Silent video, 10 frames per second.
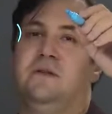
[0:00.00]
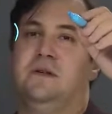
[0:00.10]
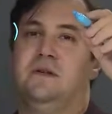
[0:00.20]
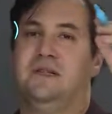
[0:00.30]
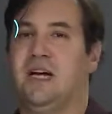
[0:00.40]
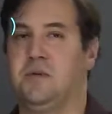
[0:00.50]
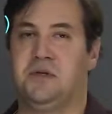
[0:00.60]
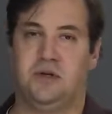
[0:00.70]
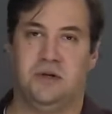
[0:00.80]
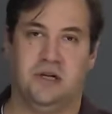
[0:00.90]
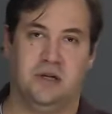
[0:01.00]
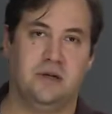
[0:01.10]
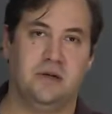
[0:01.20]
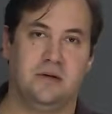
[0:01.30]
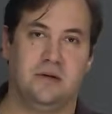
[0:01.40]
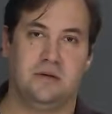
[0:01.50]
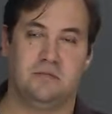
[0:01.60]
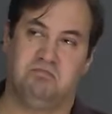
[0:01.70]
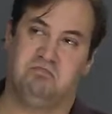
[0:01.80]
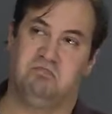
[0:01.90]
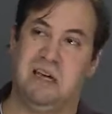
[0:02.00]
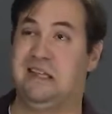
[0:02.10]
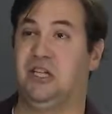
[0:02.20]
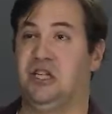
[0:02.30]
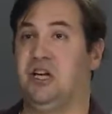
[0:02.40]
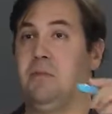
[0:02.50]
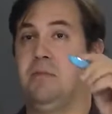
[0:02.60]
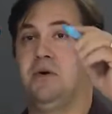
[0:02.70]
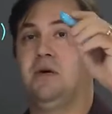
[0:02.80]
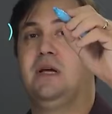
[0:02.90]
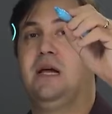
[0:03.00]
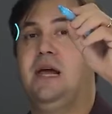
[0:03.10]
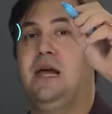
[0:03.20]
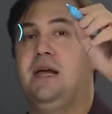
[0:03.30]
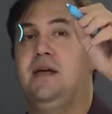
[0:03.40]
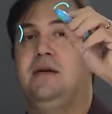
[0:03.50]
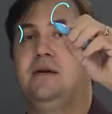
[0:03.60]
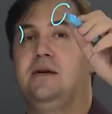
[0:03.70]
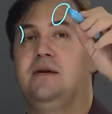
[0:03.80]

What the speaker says: an arbitrary integer number a.